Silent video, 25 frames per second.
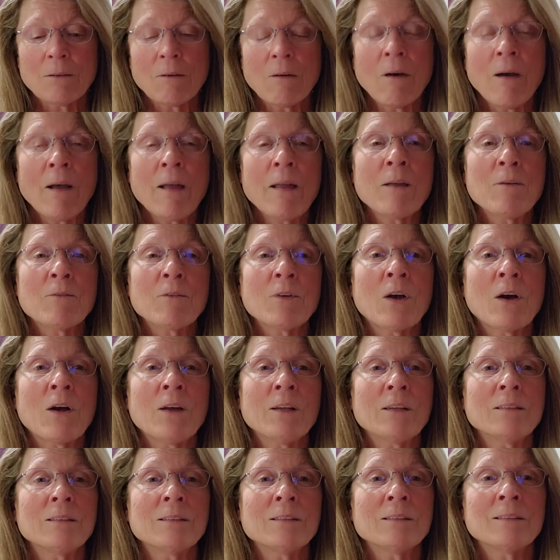I have
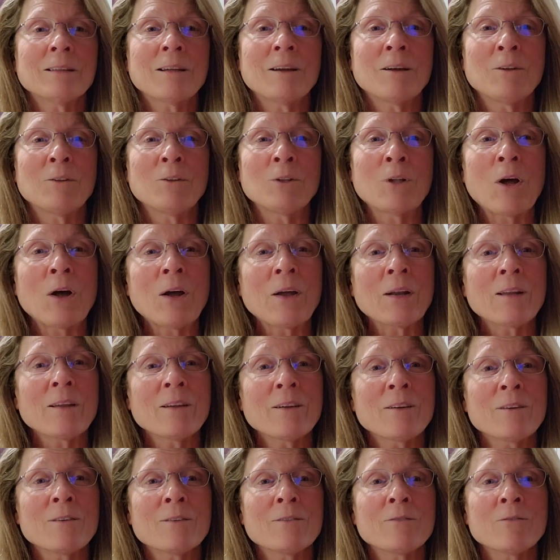gotten a lot
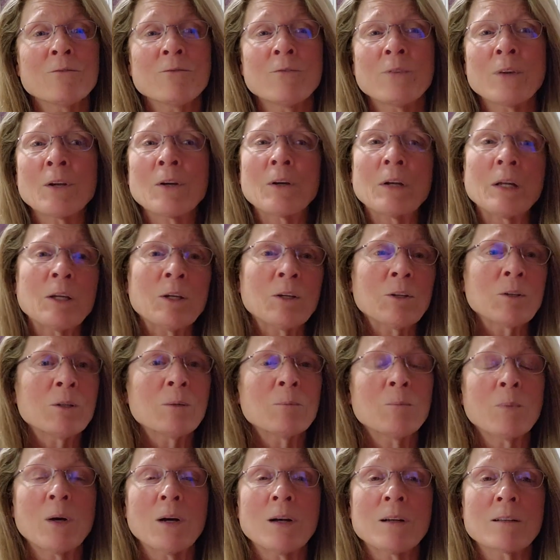of very
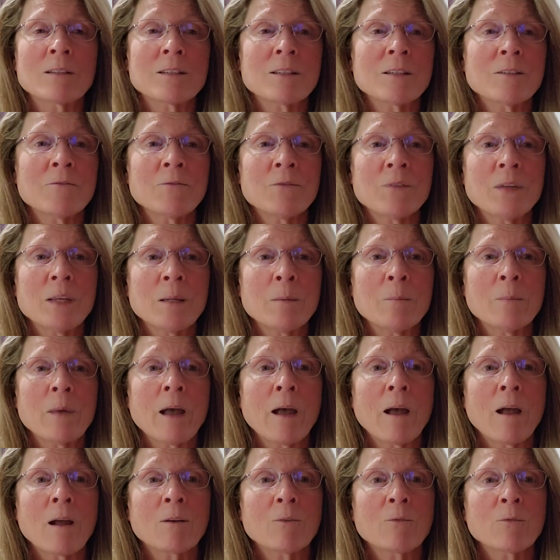good positive
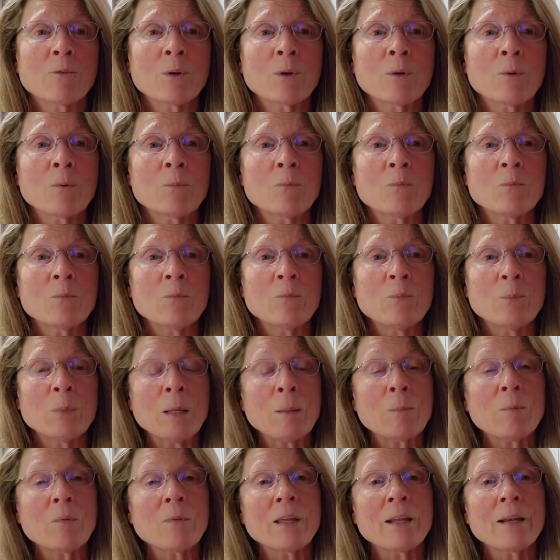feedback from
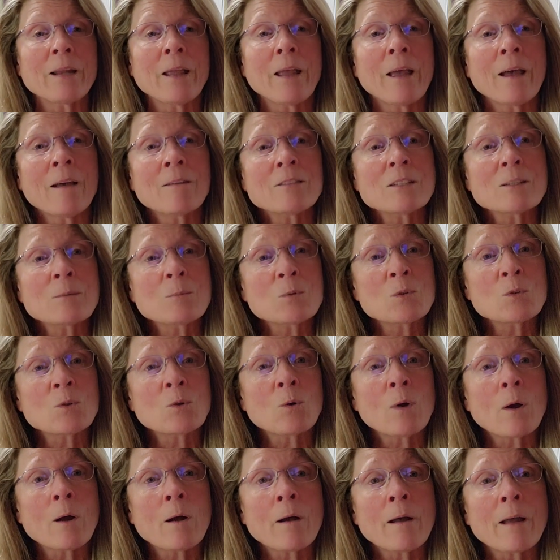people that have
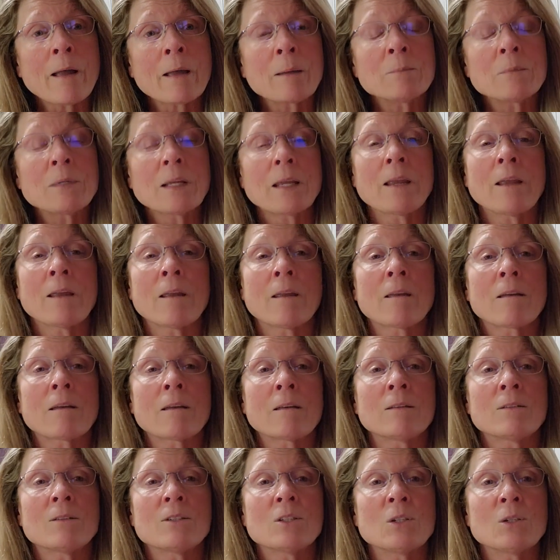subscribed
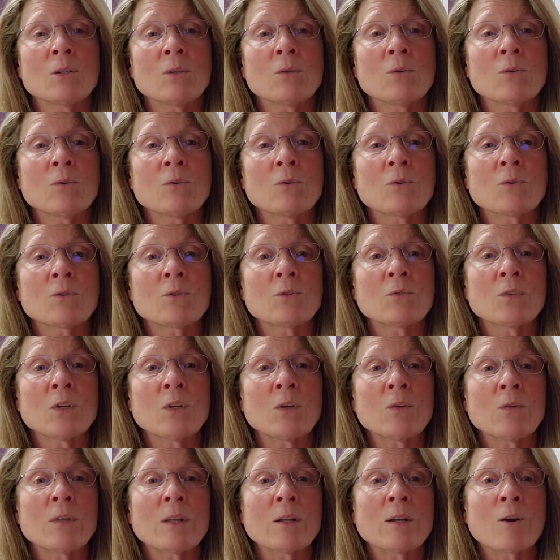and to those of
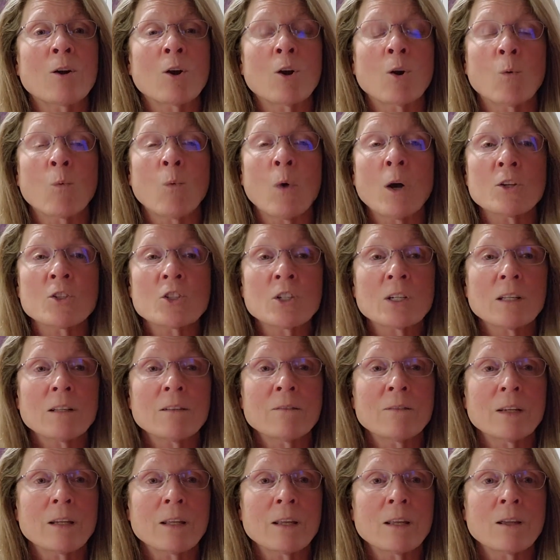you that are watching the
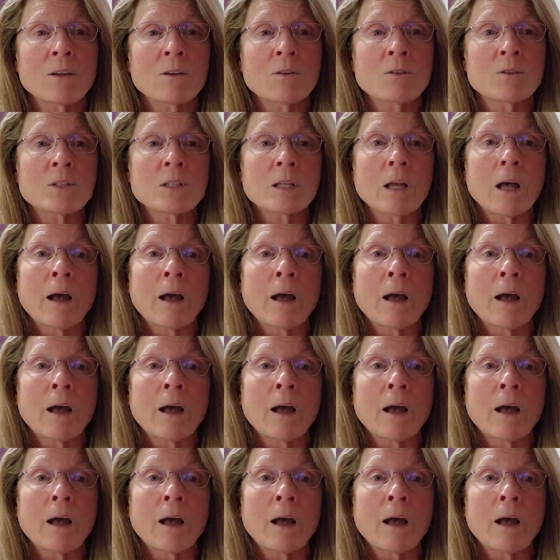videos.